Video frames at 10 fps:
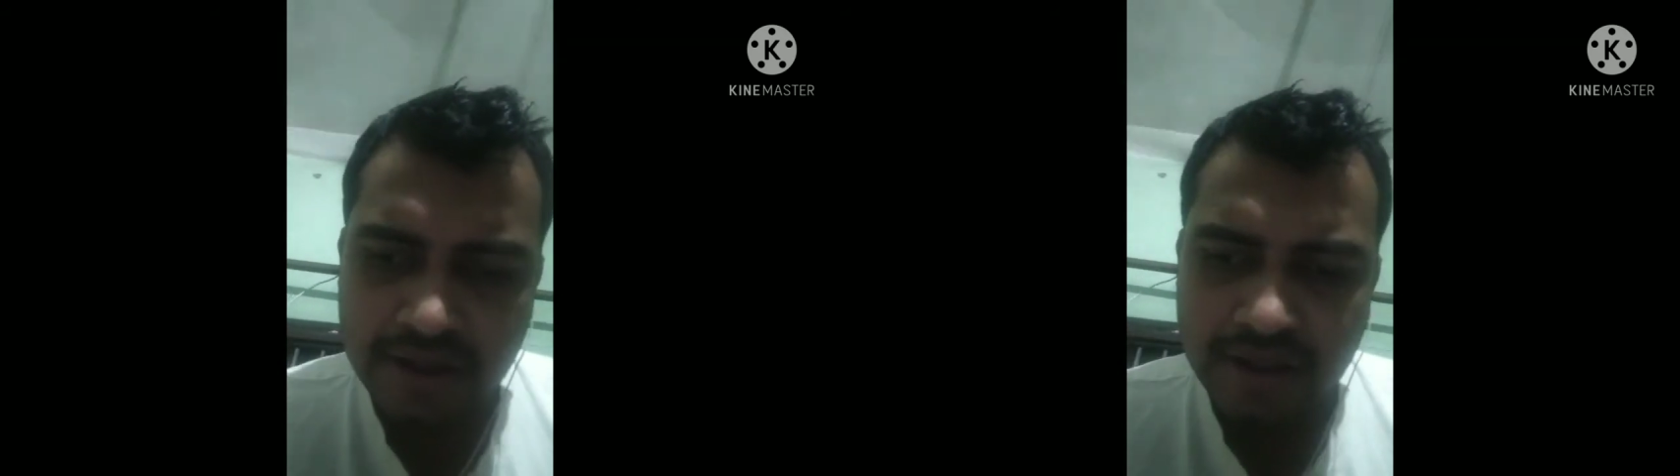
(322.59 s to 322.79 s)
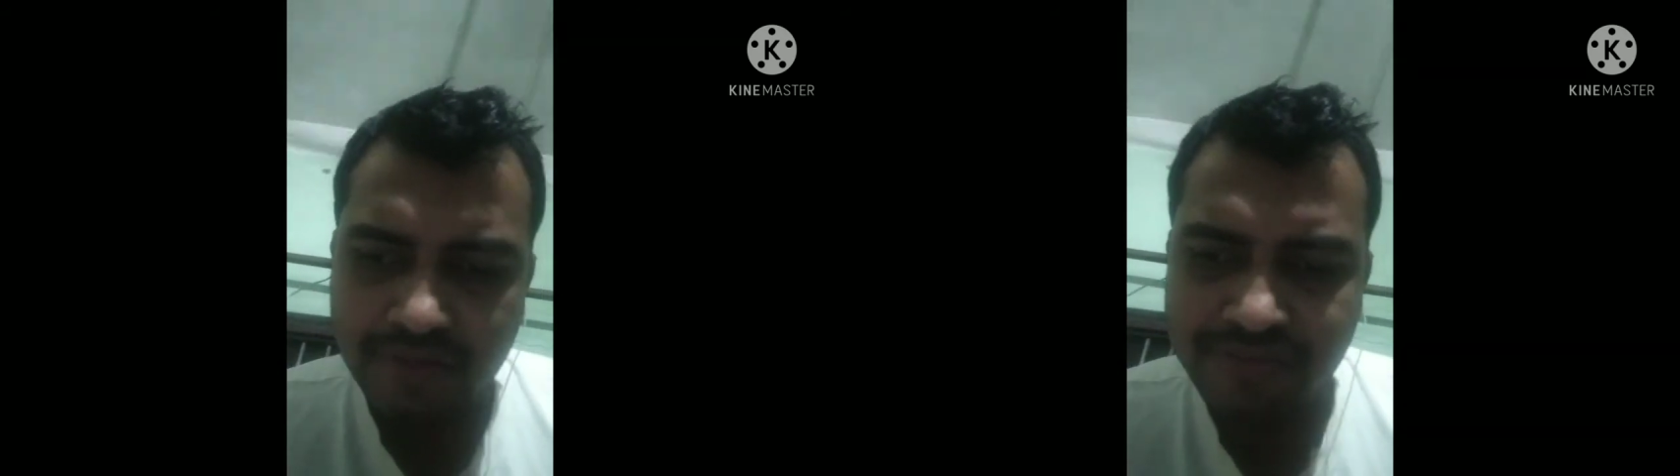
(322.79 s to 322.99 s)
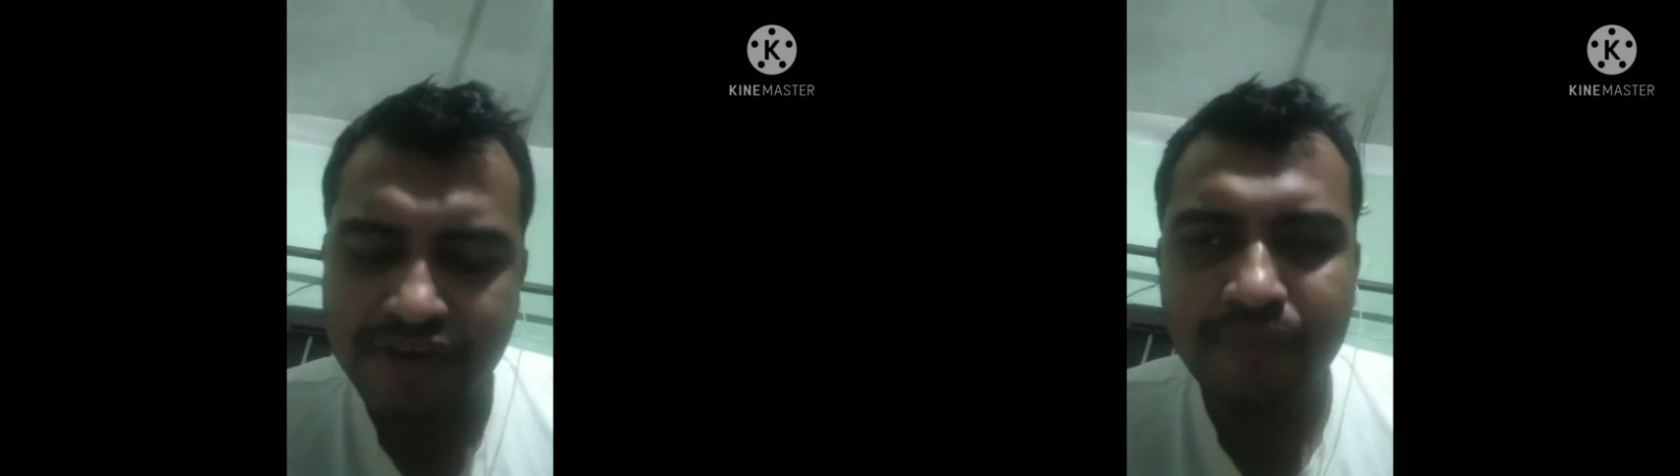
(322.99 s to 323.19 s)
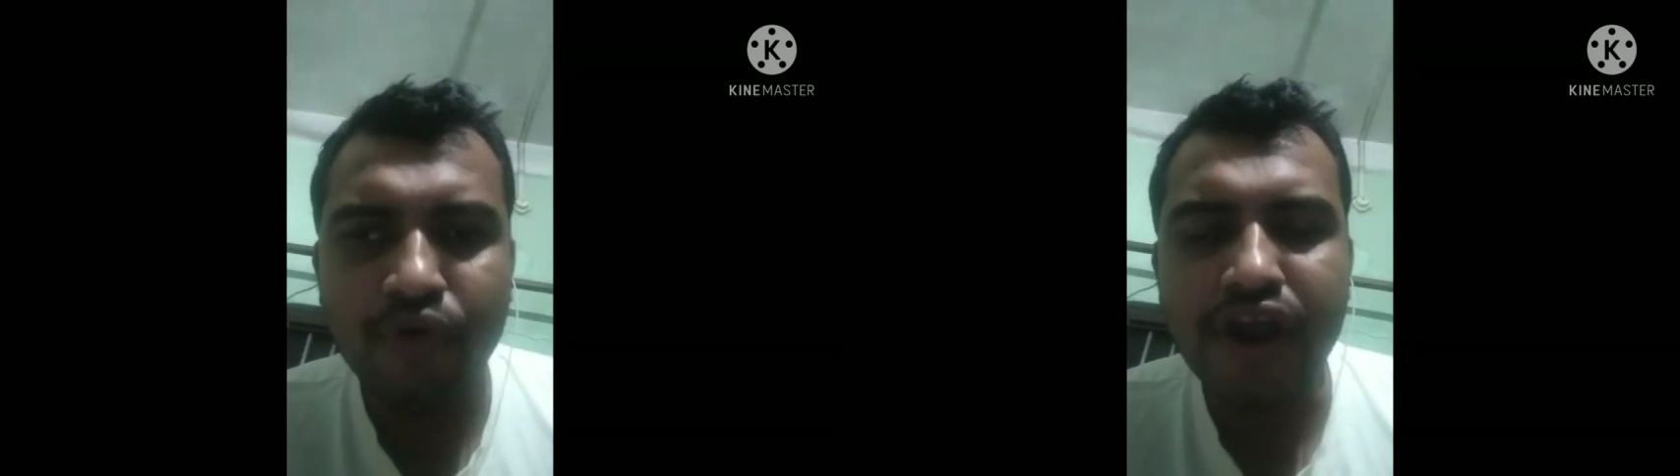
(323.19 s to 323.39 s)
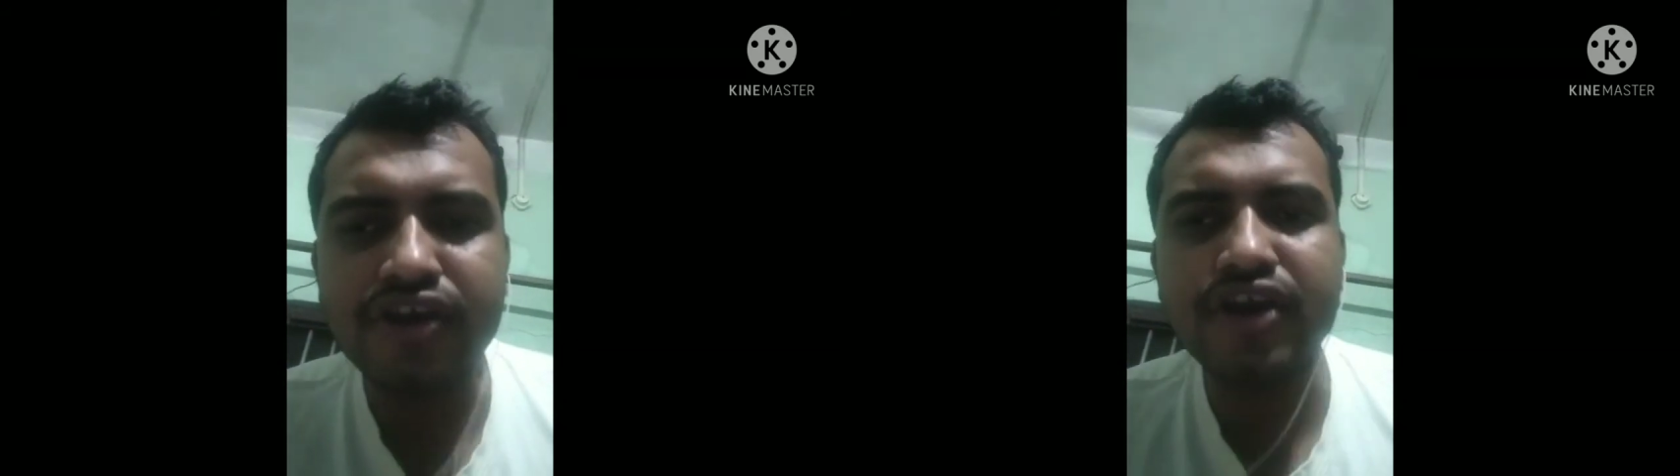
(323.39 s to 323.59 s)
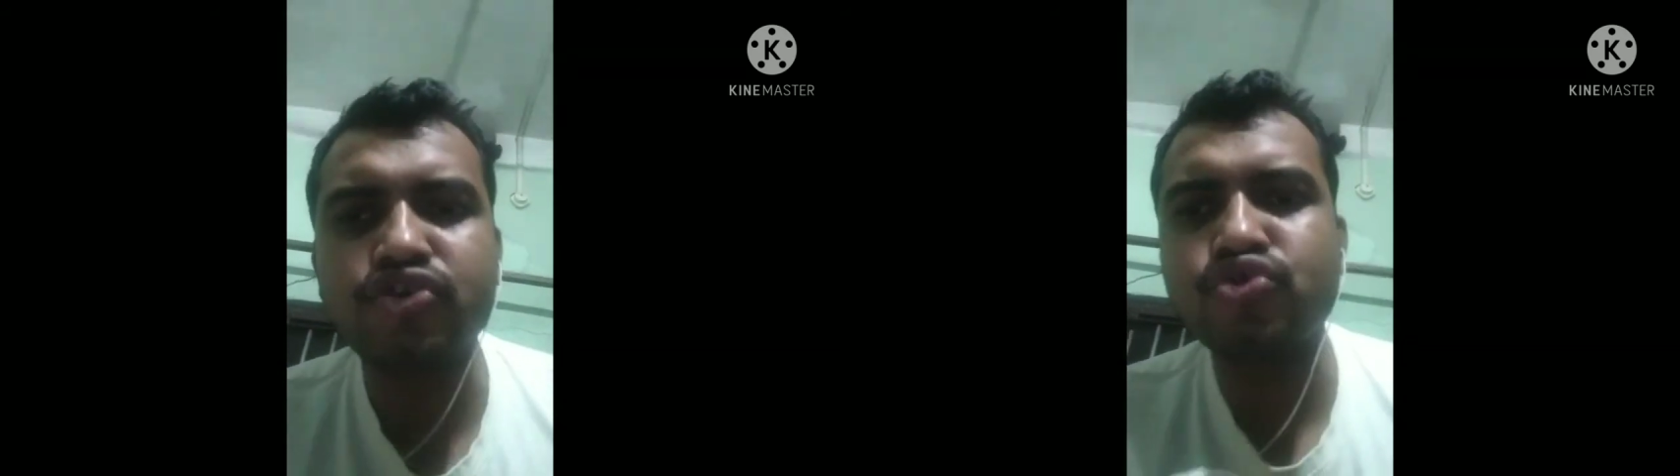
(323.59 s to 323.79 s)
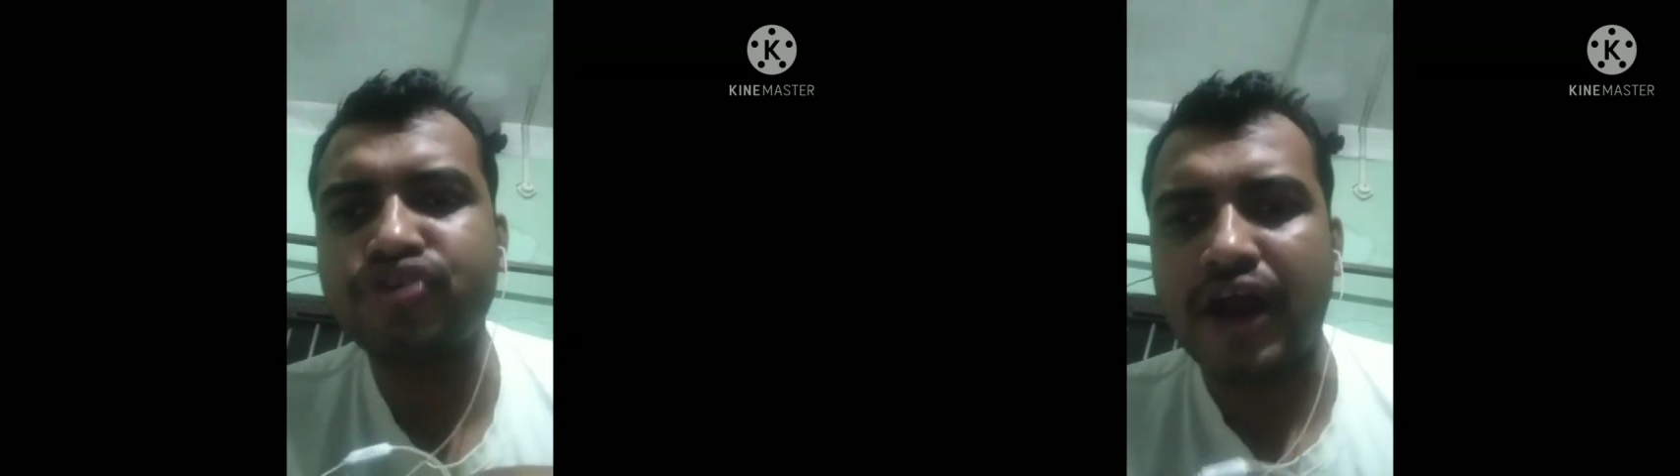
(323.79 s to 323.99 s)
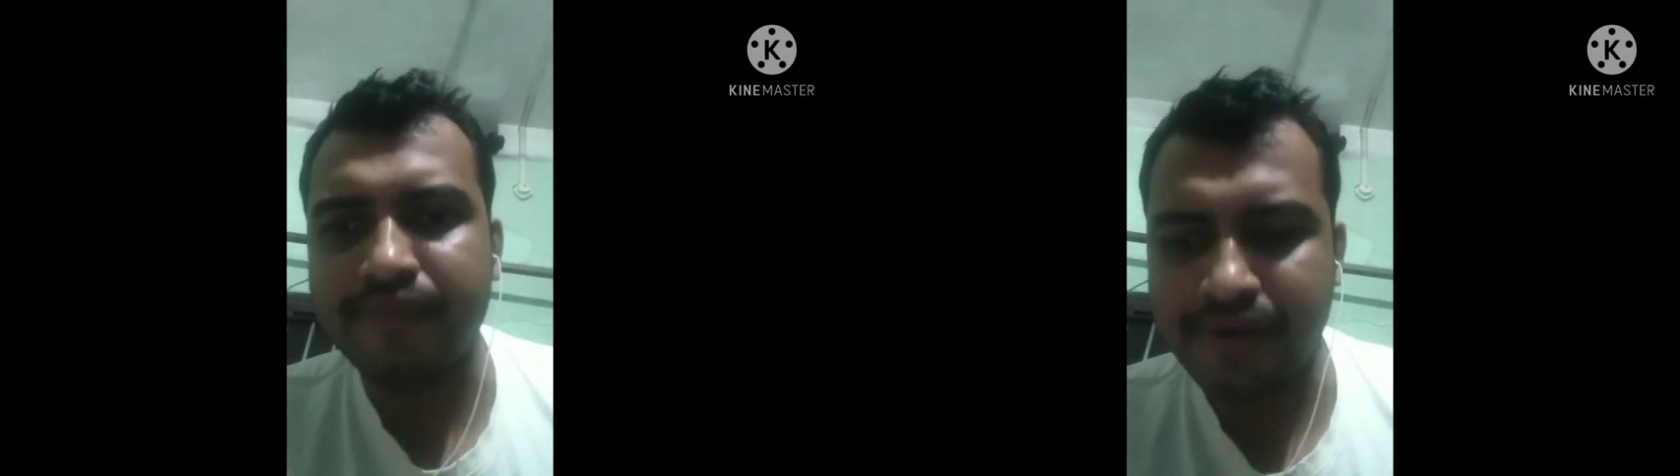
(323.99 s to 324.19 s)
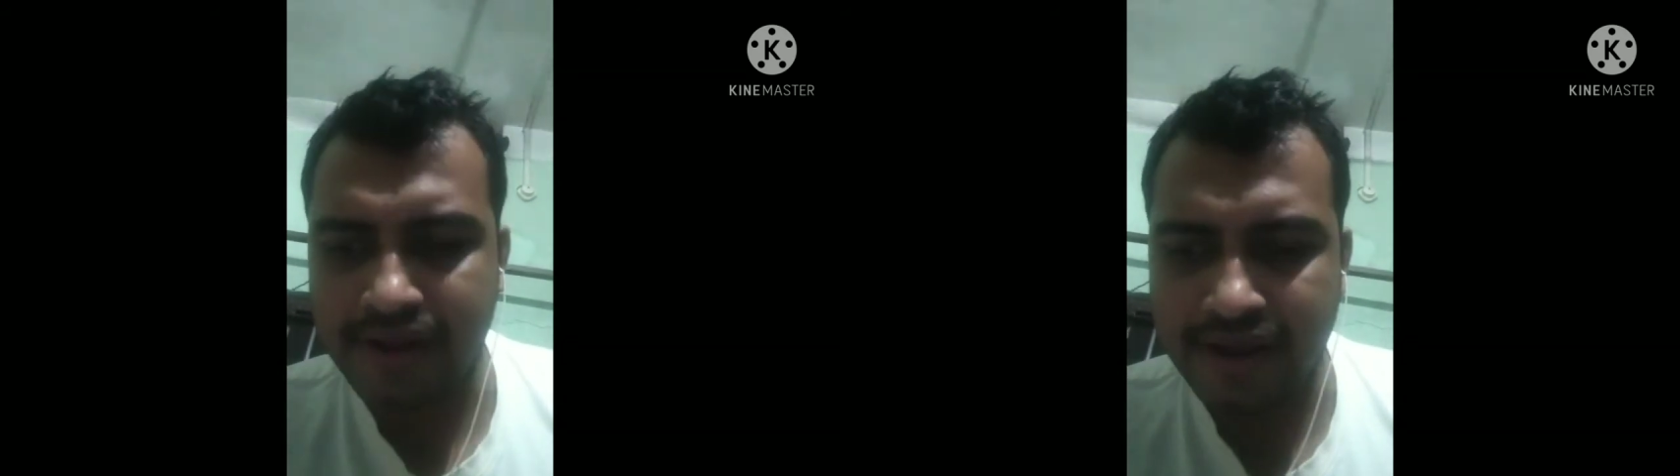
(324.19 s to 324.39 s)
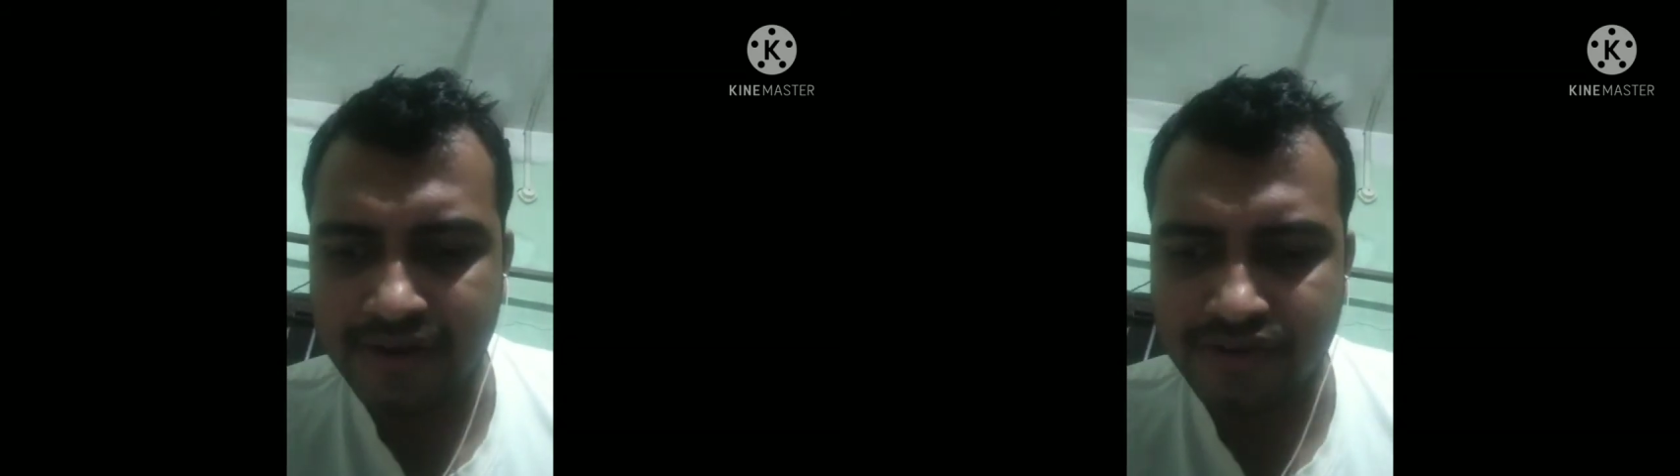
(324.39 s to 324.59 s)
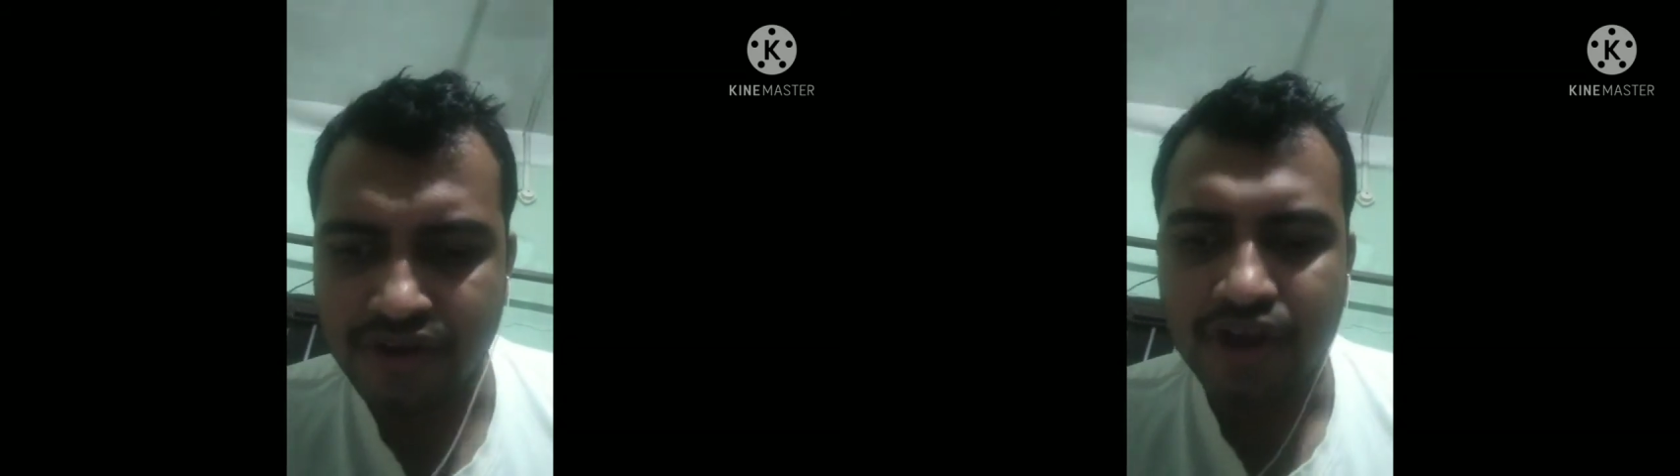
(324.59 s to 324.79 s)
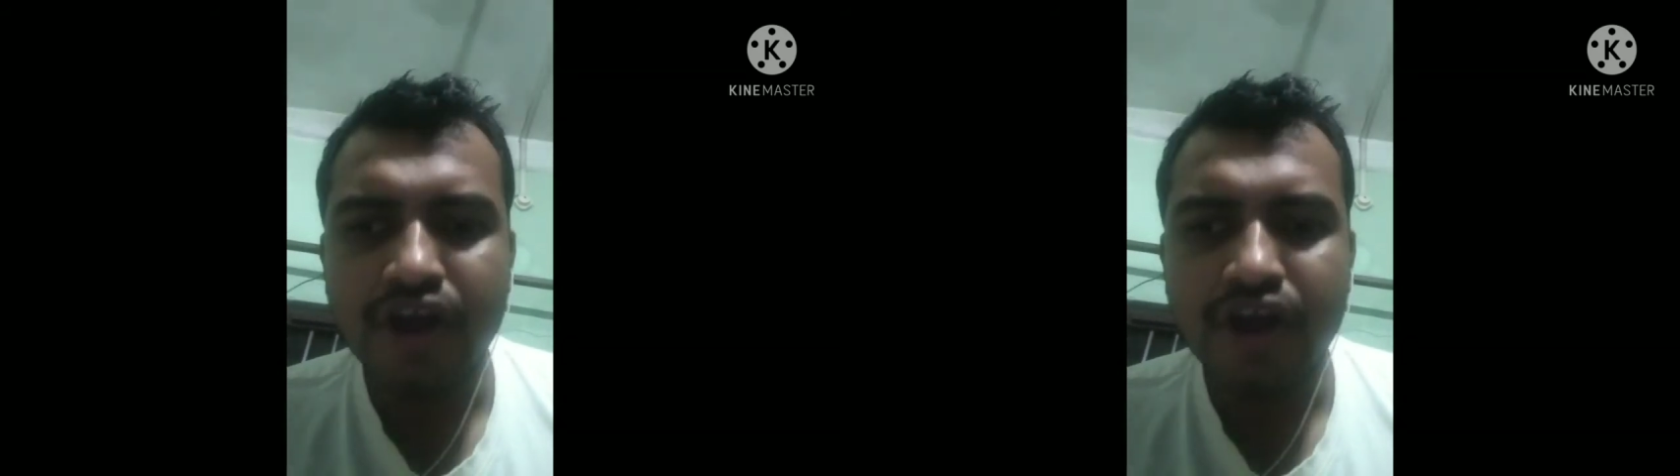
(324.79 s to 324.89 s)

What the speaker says: is stimulated to germinate